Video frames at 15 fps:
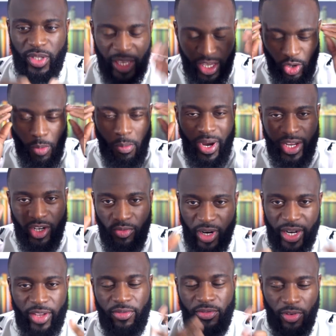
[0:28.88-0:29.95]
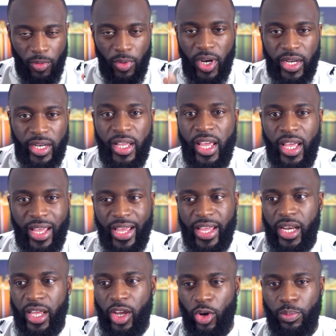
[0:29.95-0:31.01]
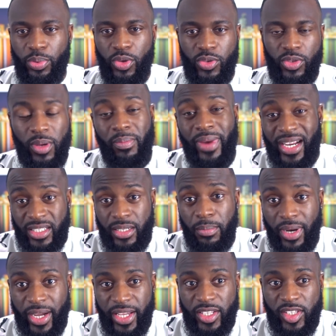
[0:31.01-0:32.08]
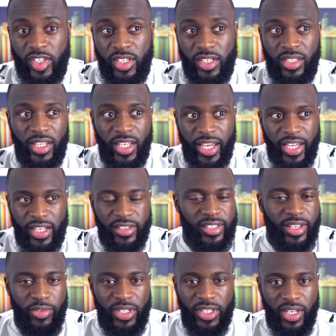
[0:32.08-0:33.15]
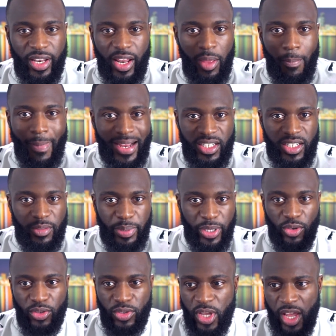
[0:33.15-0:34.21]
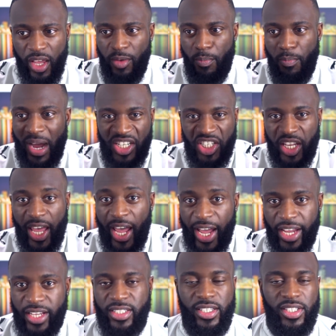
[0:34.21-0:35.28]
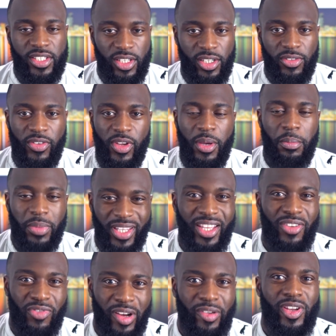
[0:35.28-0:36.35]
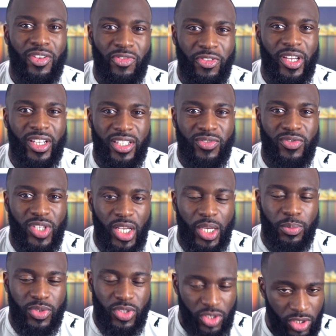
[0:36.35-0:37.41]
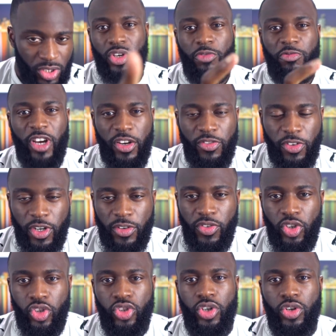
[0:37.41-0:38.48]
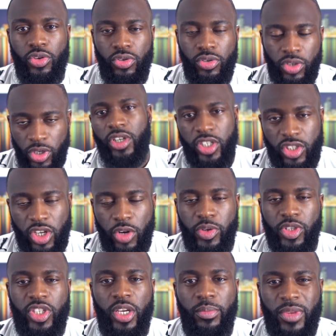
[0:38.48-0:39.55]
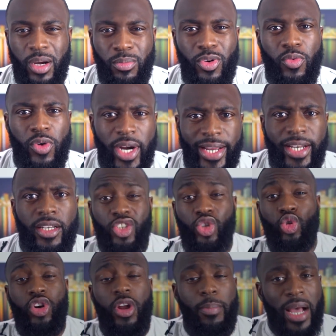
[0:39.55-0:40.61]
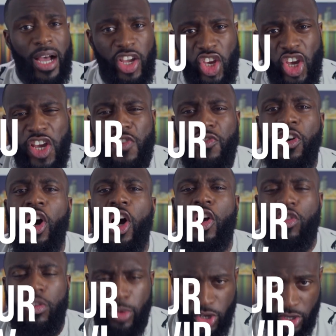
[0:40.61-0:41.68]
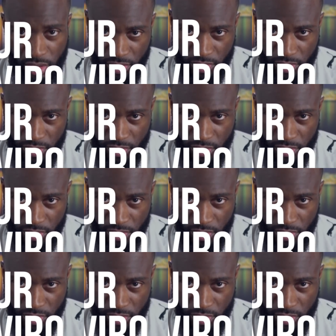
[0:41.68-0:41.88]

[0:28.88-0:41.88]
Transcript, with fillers: get your mind right for one and help you to maximize the gains. There isn't magic pills, magic hacks and stuff, but they're very effective tips. So without further ado, let's go with tip number one. It's all about your environment.